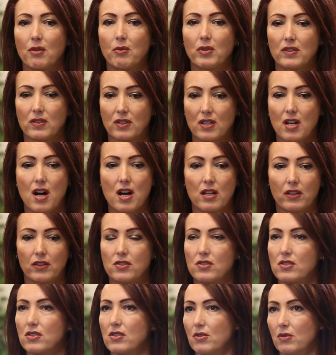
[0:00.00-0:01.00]
went to
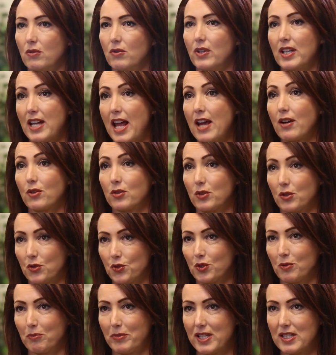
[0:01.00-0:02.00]
college in
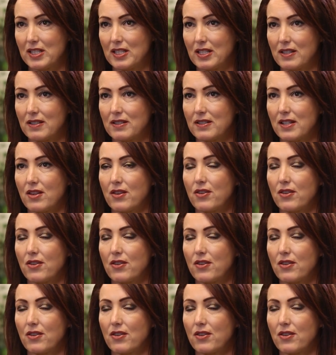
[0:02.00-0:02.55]
agricultural business,